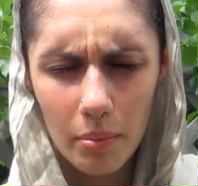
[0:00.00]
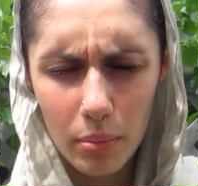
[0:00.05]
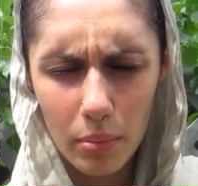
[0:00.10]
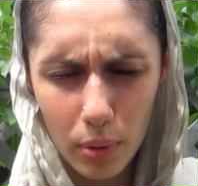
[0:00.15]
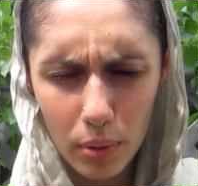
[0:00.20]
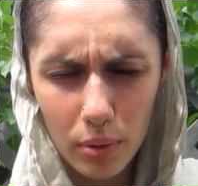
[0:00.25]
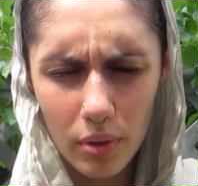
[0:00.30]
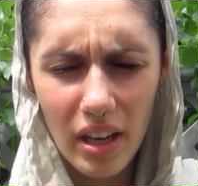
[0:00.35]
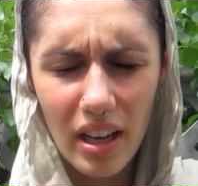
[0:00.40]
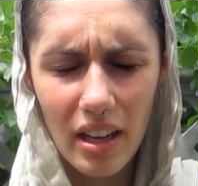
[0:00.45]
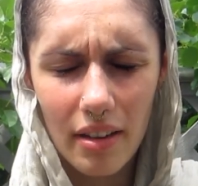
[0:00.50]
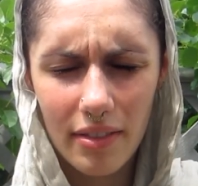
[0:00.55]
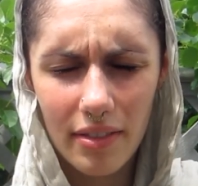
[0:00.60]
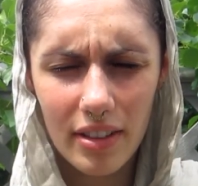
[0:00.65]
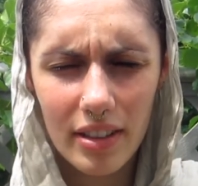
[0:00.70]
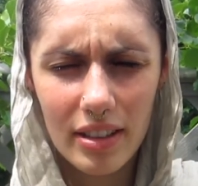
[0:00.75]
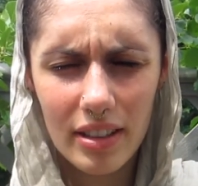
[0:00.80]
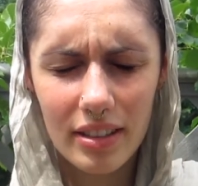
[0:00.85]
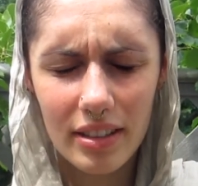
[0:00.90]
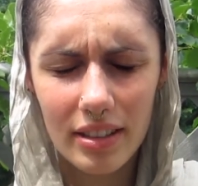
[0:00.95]
Blue
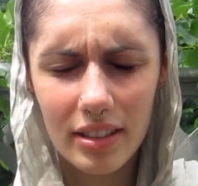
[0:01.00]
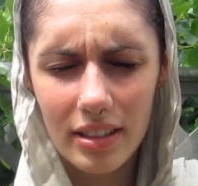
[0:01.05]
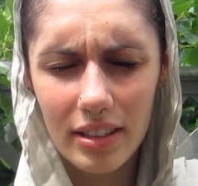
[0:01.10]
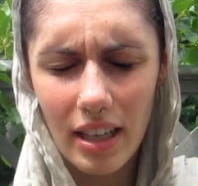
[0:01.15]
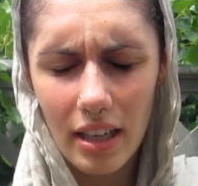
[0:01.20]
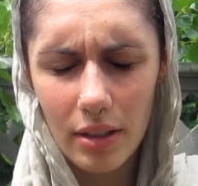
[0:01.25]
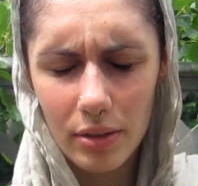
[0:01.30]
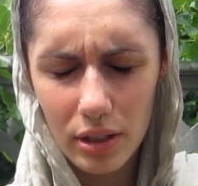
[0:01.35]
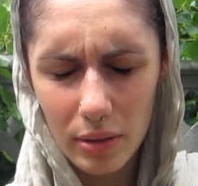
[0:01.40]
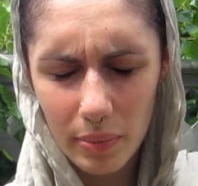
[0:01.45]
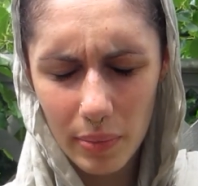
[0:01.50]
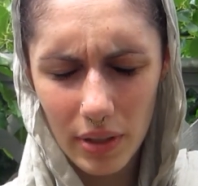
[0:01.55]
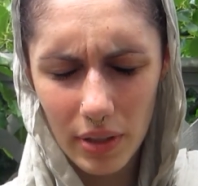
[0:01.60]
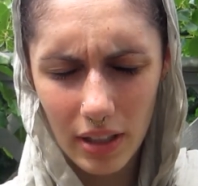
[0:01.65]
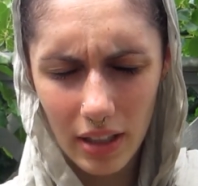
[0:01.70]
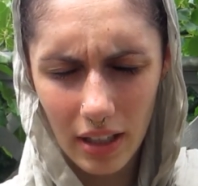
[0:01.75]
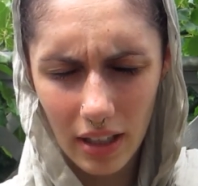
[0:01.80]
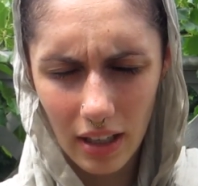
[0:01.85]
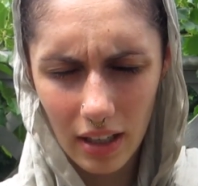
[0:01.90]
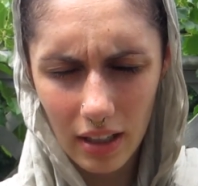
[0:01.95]
Avians now
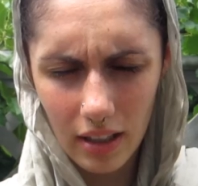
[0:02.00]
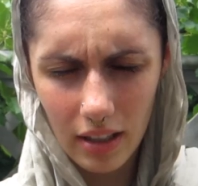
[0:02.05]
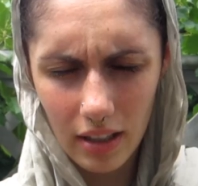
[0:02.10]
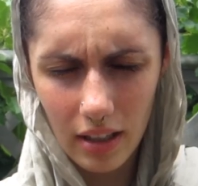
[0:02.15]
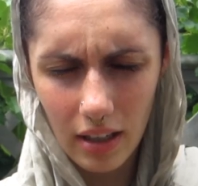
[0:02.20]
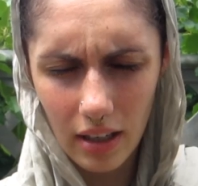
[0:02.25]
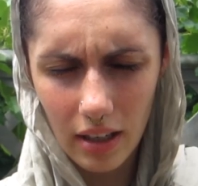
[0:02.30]
speaking.